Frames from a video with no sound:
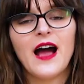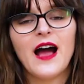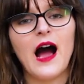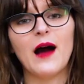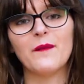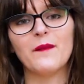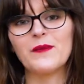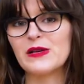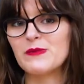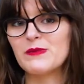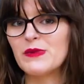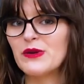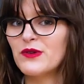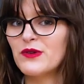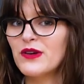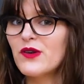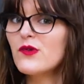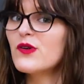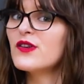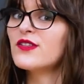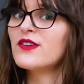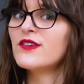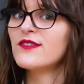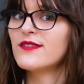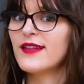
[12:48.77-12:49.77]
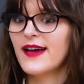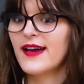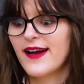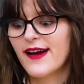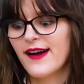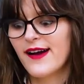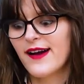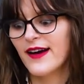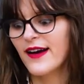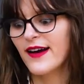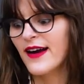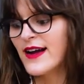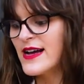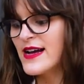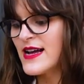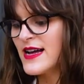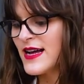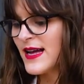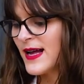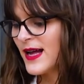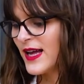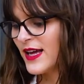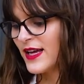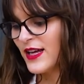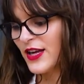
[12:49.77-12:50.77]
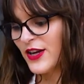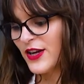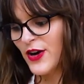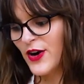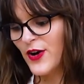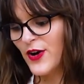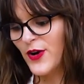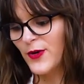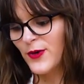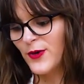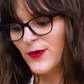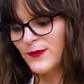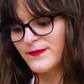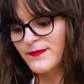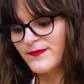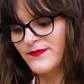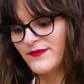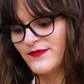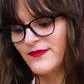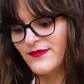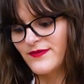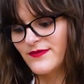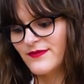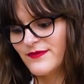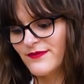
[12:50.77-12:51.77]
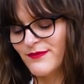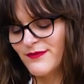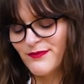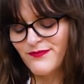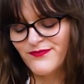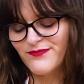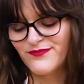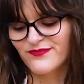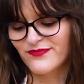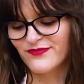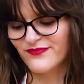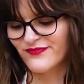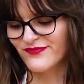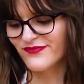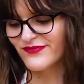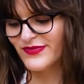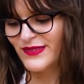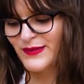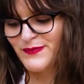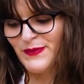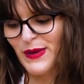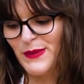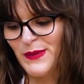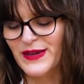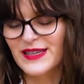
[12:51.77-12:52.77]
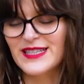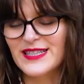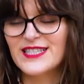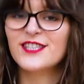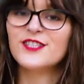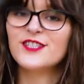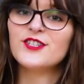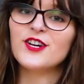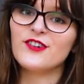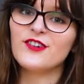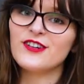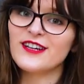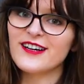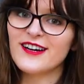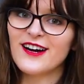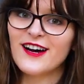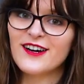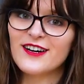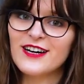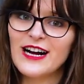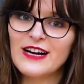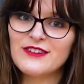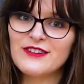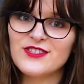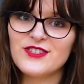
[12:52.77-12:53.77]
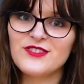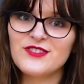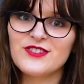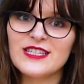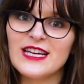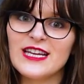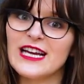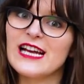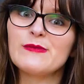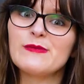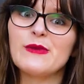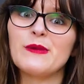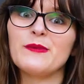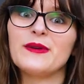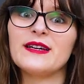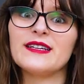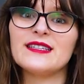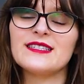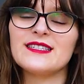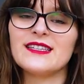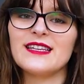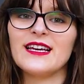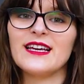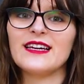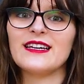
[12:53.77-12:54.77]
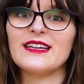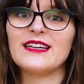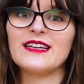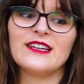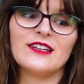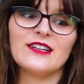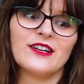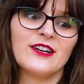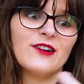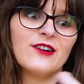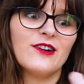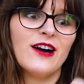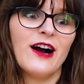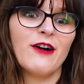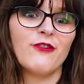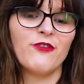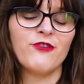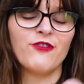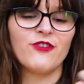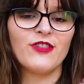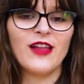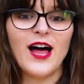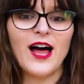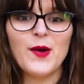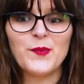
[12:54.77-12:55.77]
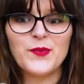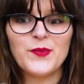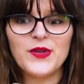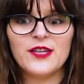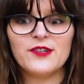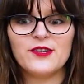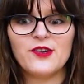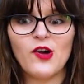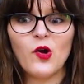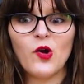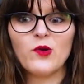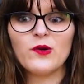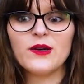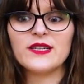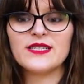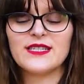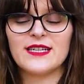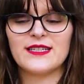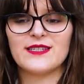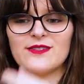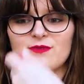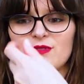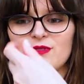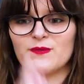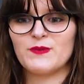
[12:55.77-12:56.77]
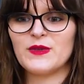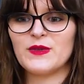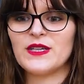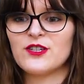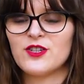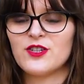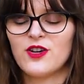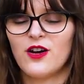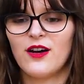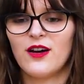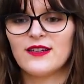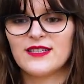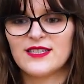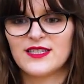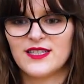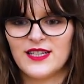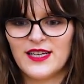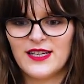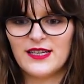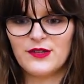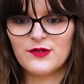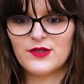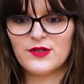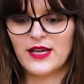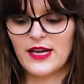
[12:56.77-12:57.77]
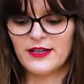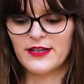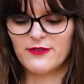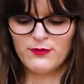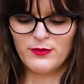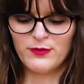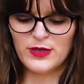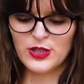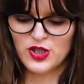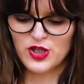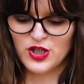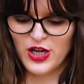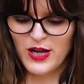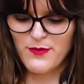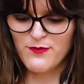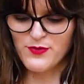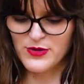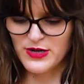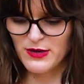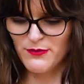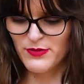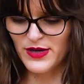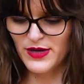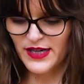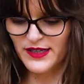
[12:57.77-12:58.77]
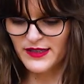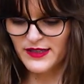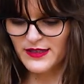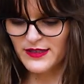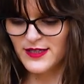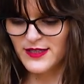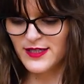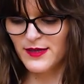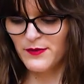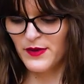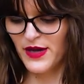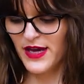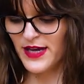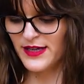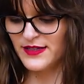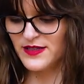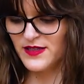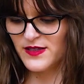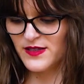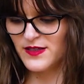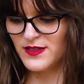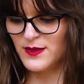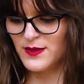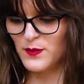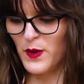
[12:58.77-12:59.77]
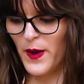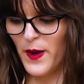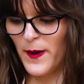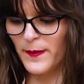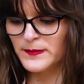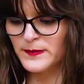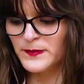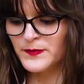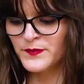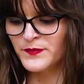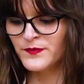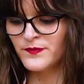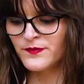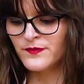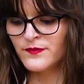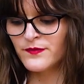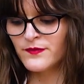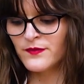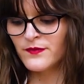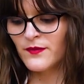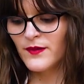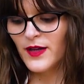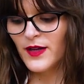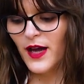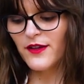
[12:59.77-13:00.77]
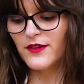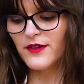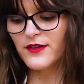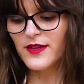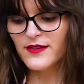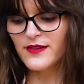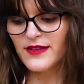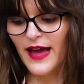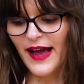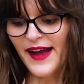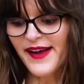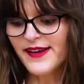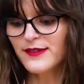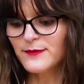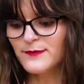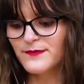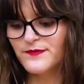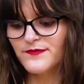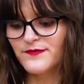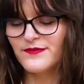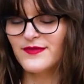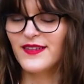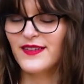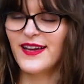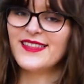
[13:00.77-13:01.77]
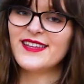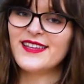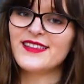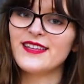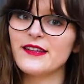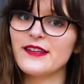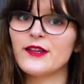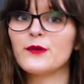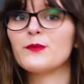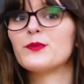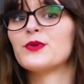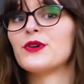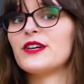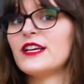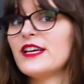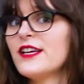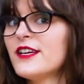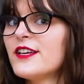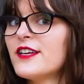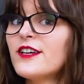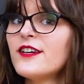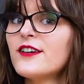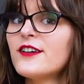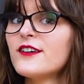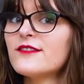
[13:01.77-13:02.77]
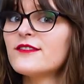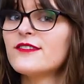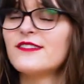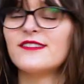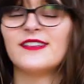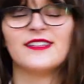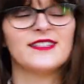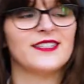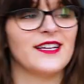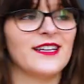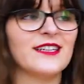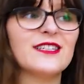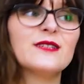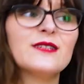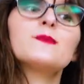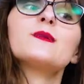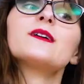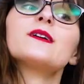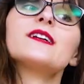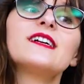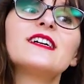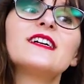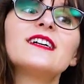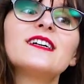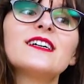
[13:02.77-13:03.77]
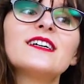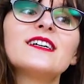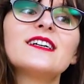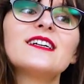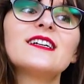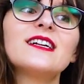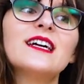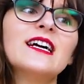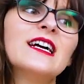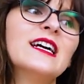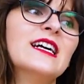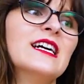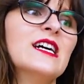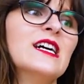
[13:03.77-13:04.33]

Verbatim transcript: I'm gonna be real with you there. You know, maybe it's the donut cutter I was using. Maybe it's like, you know, how floppy the dough was as it was being tossed in. It was kind of misshapen a bit in some cases, but other than that, I think they look pretty cute. They taste pretty good.